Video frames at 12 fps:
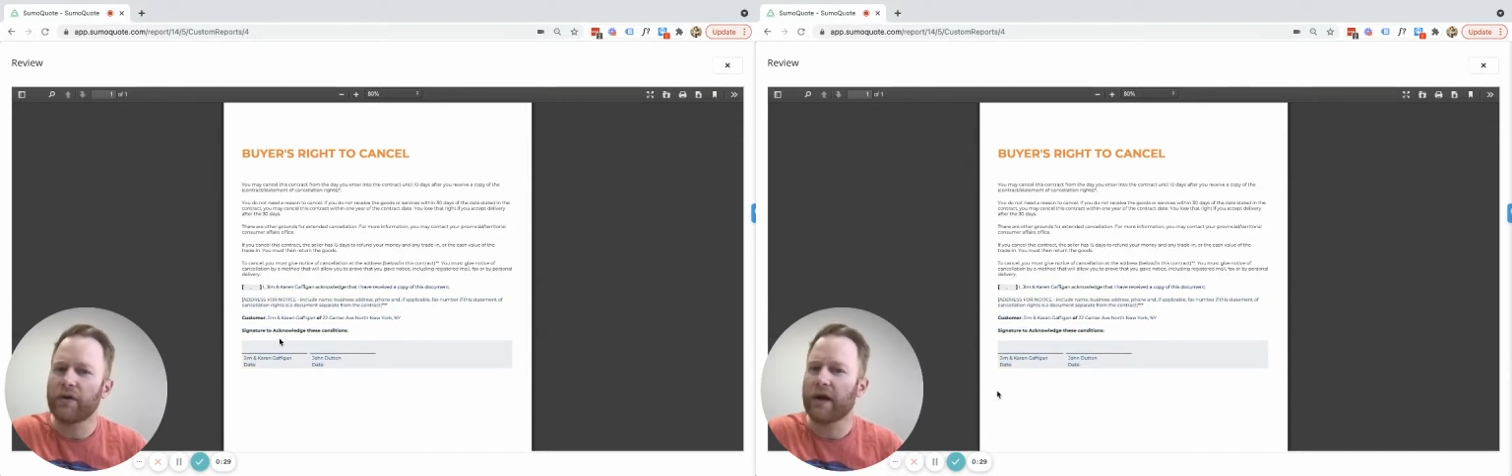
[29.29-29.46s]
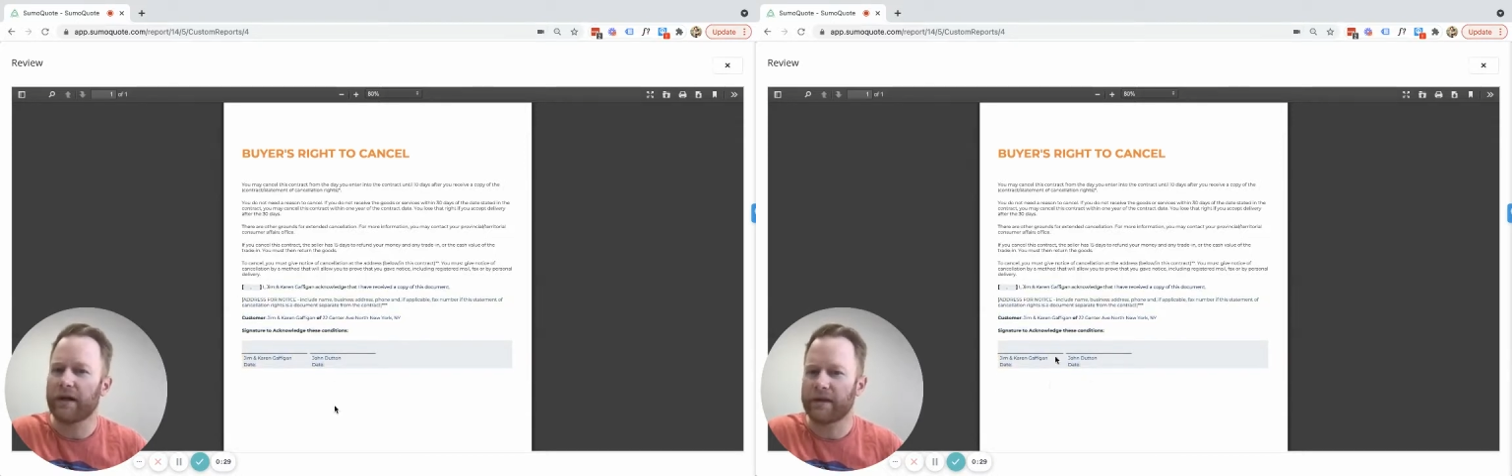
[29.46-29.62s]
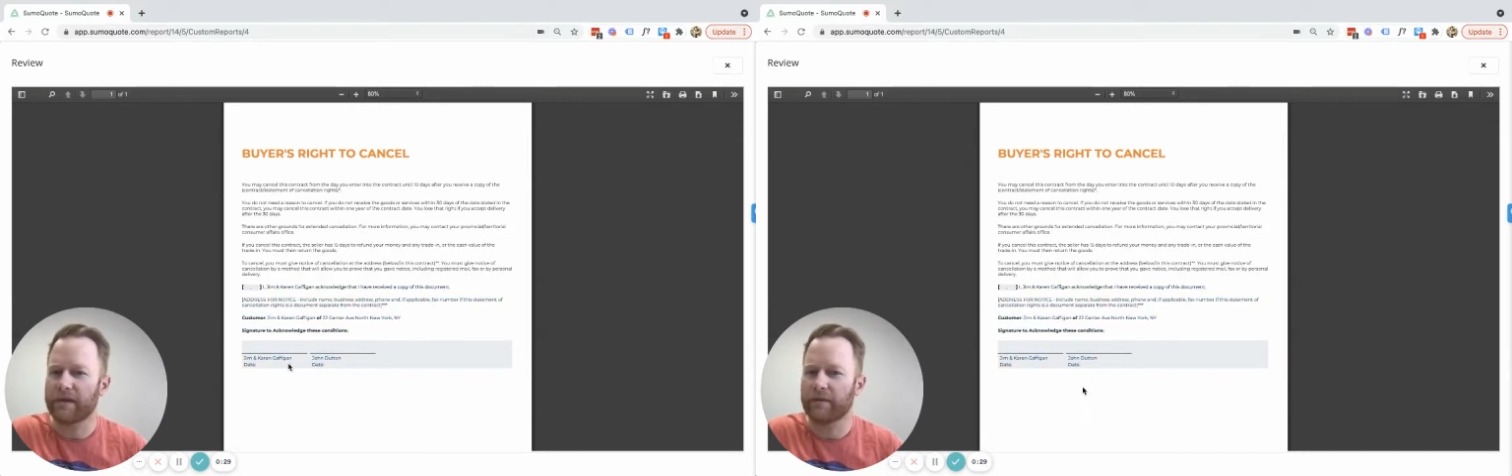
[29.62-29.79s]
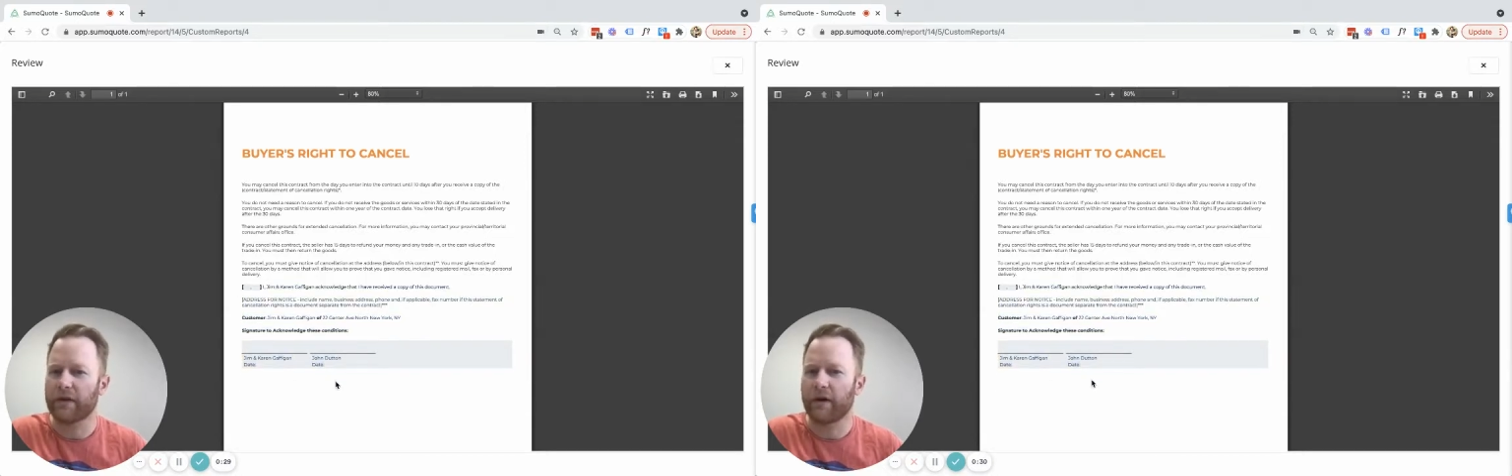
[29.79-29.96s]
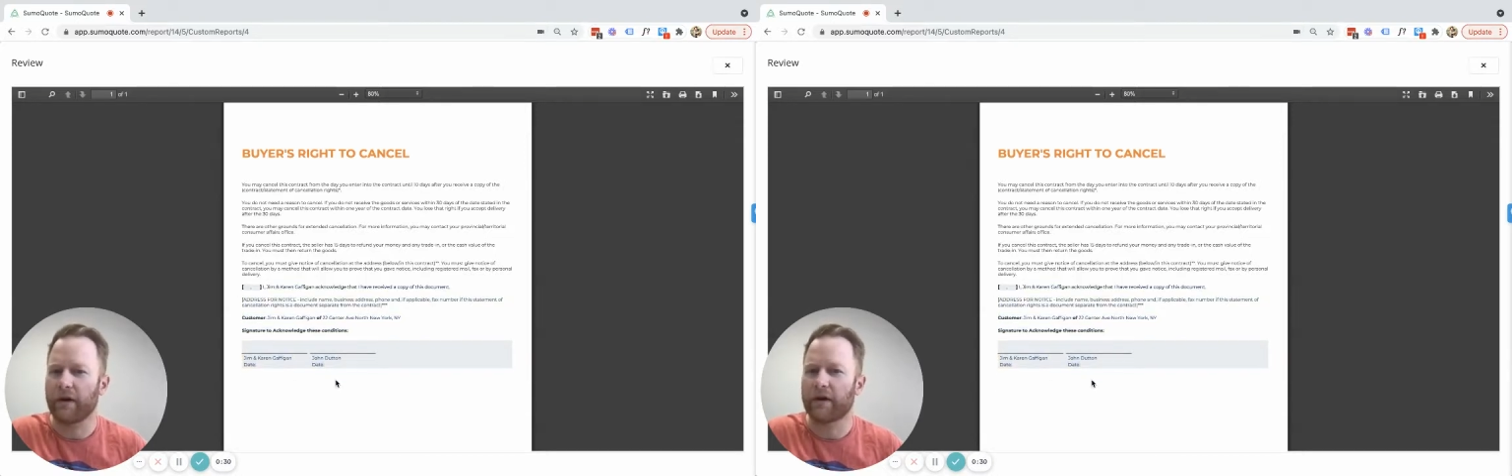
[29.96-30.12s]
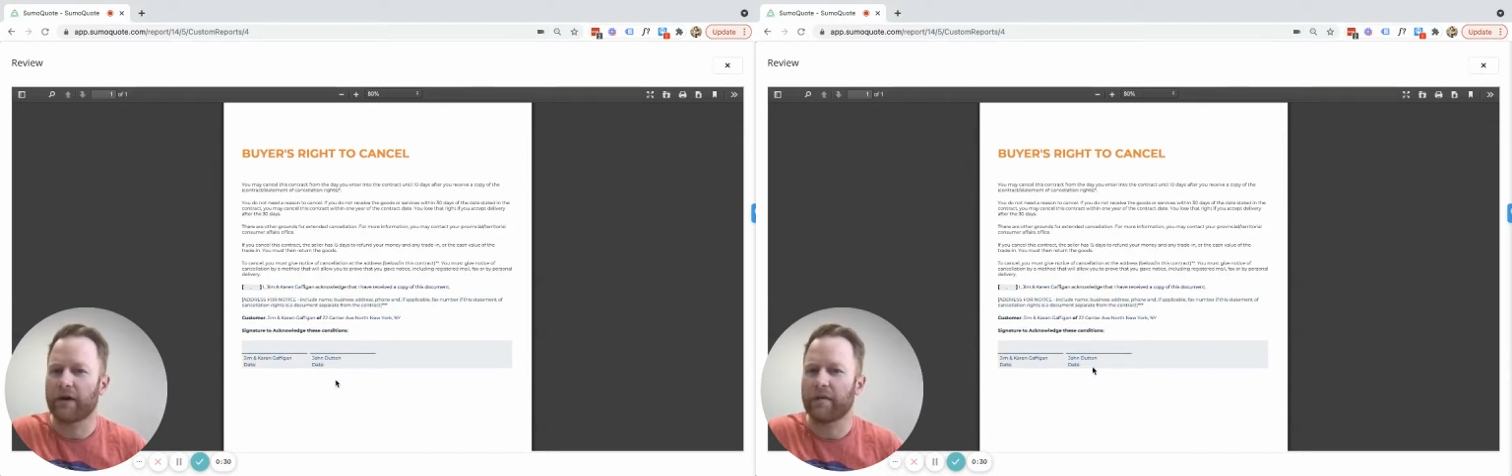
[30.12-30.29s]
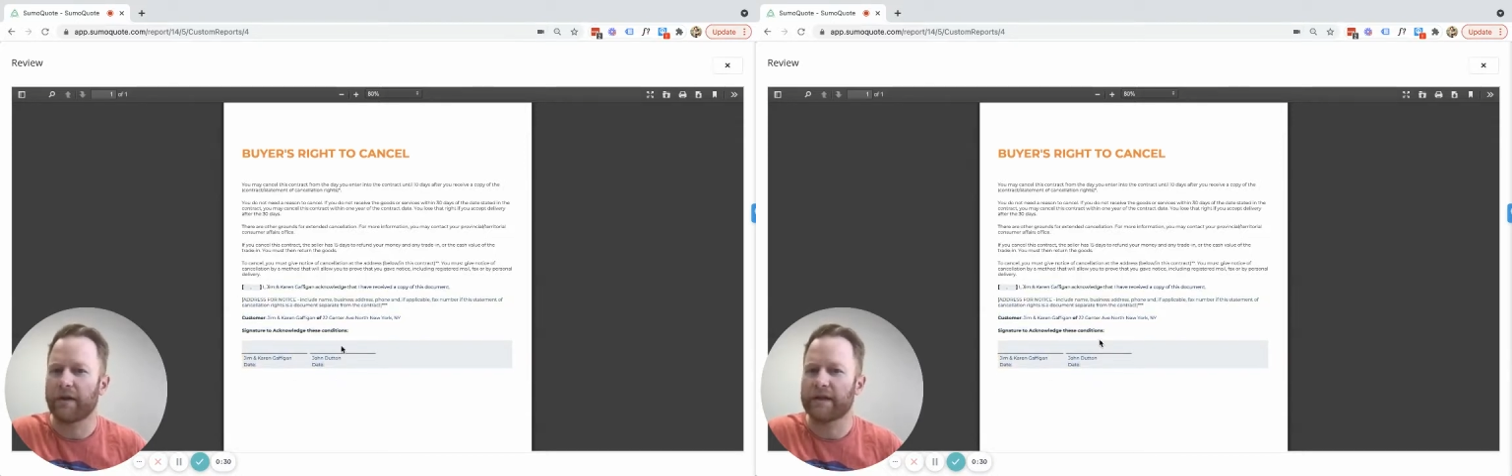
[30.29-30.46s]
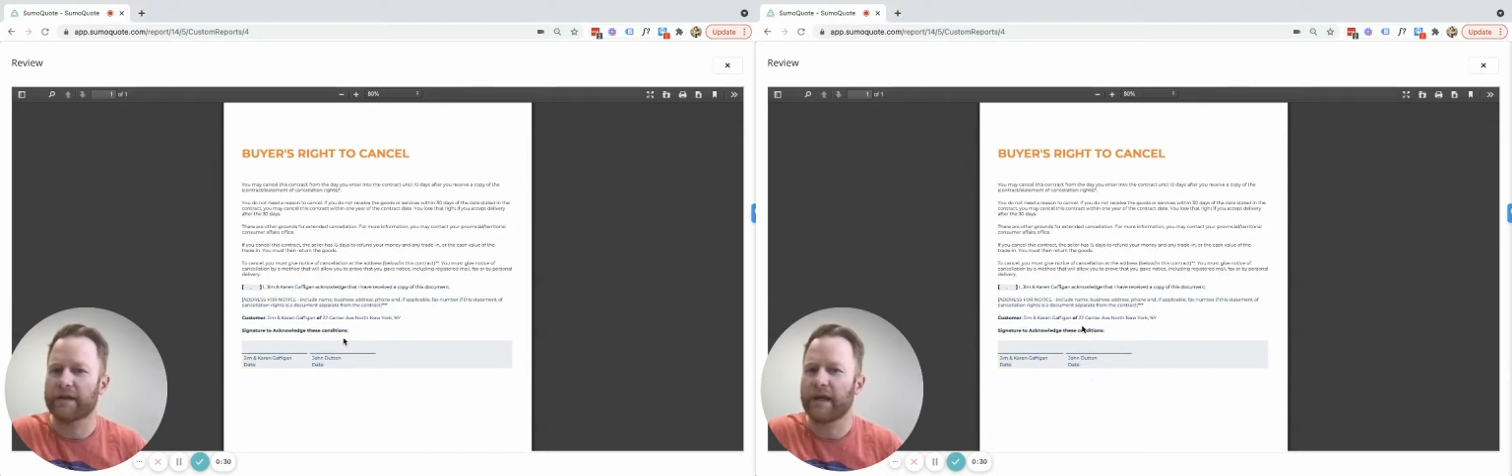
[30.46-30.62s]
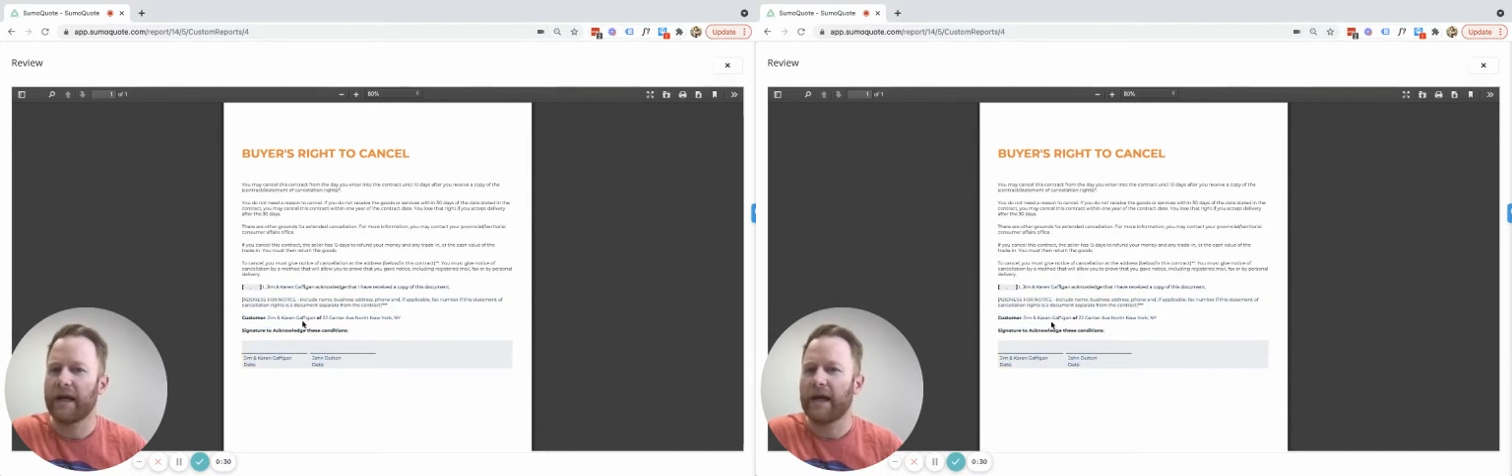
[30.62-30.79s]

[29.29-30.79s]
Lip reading: custom documents,